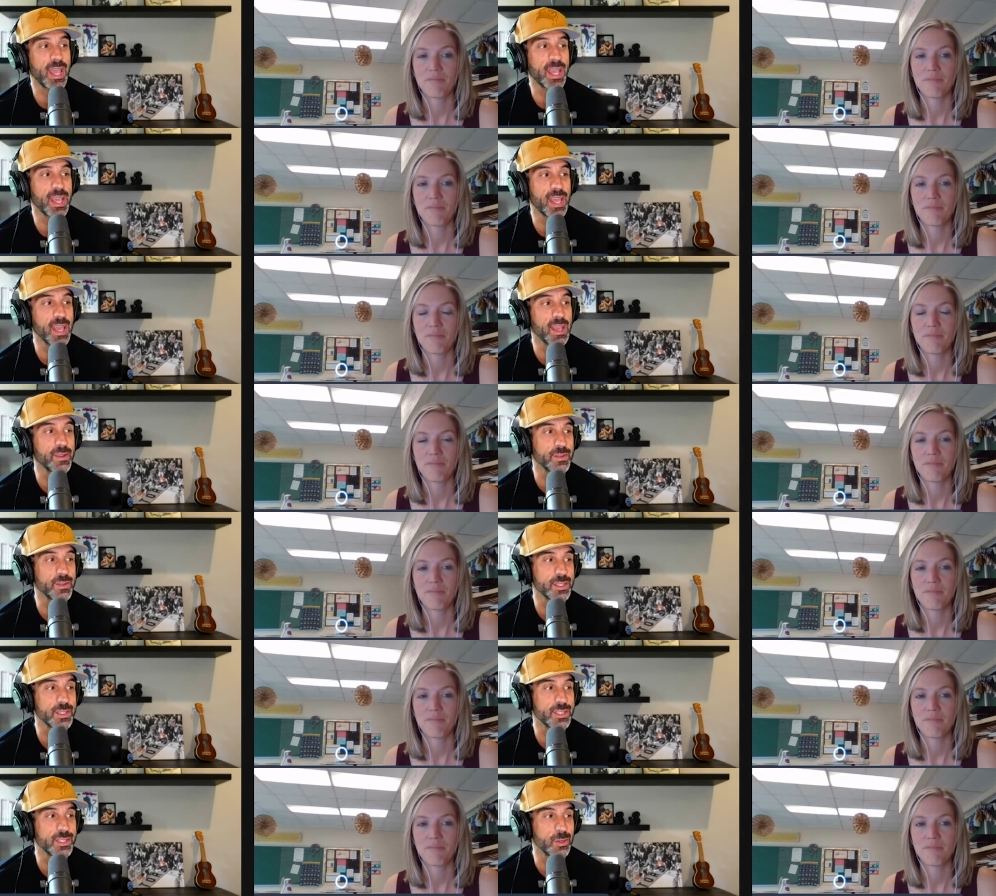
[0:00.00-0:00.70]
Speaker 1: if a
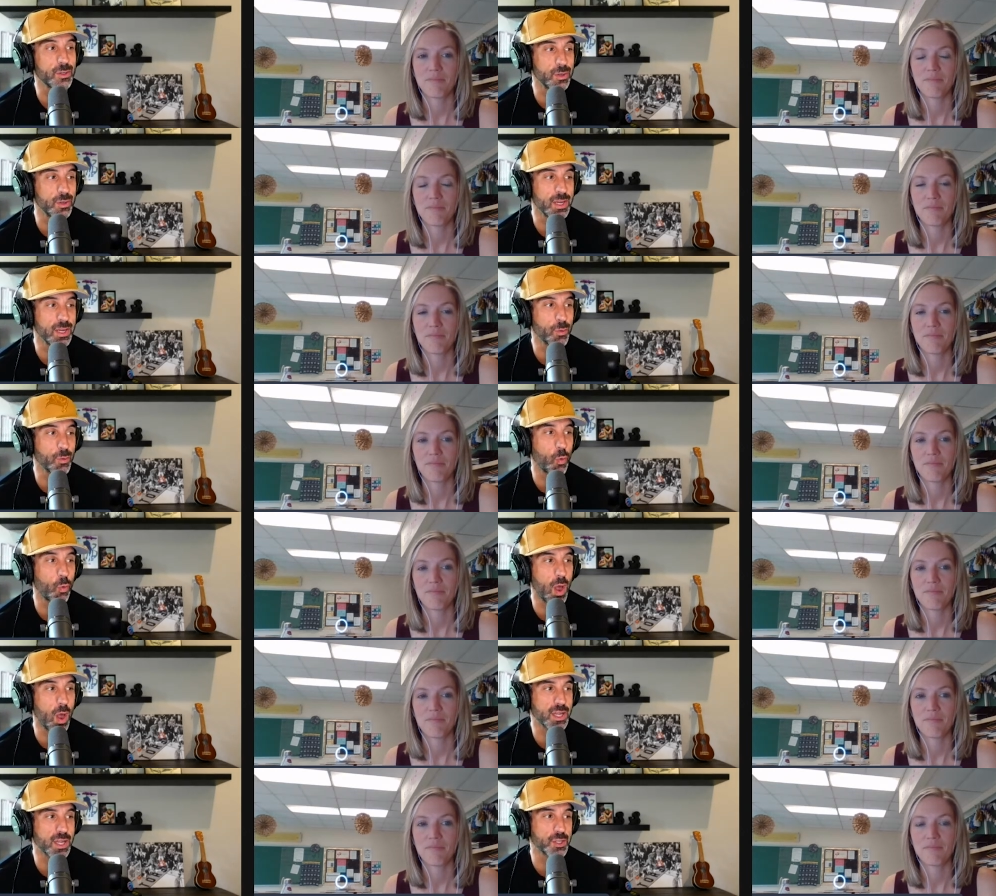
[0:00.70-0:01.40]
student walks
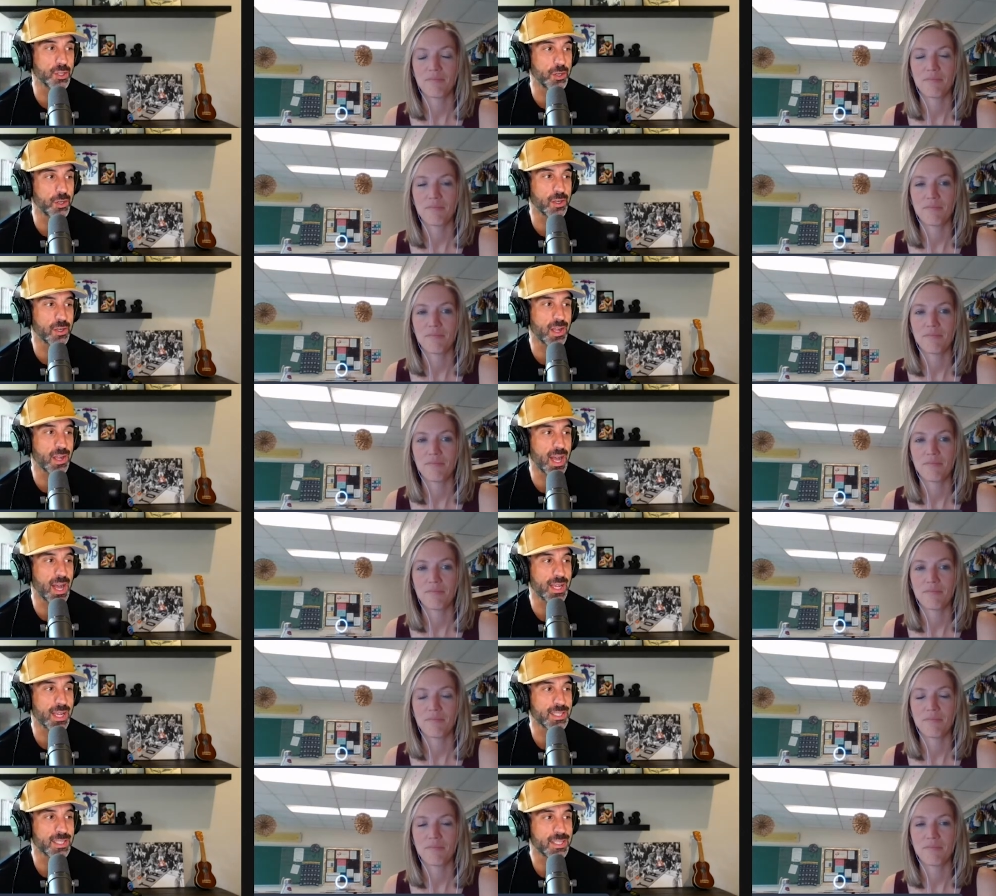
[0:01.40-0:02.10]
out of your
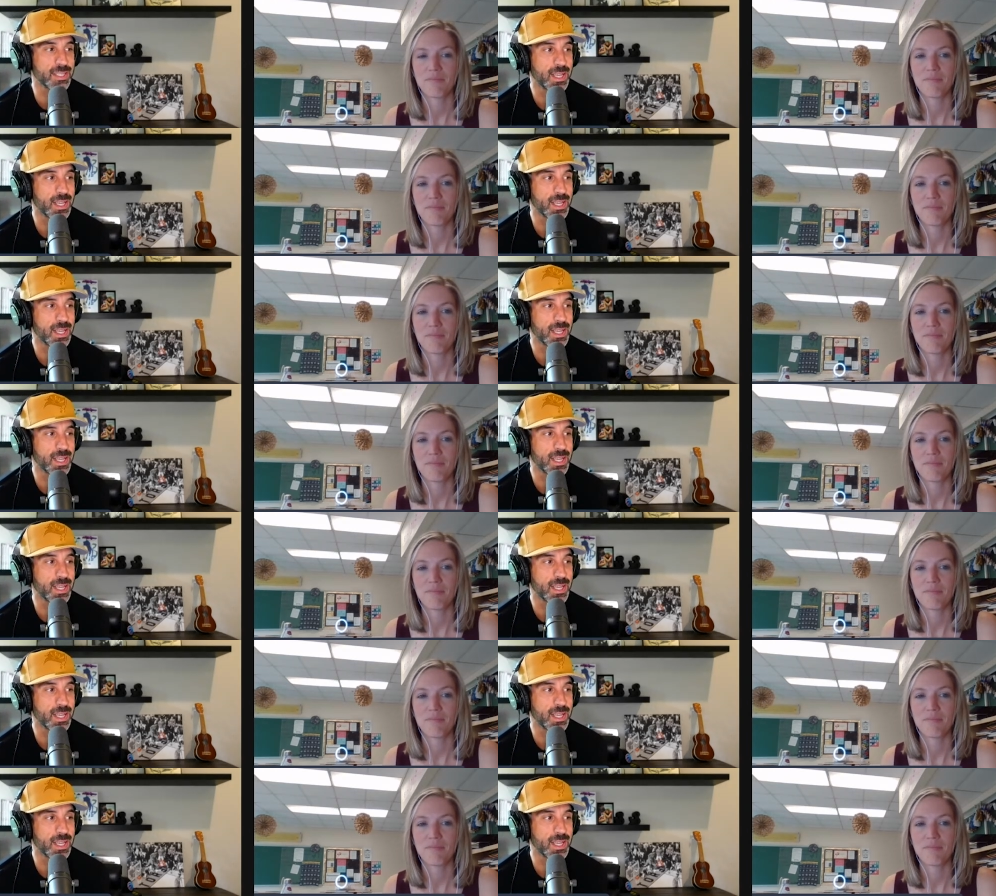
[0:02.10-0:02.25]
class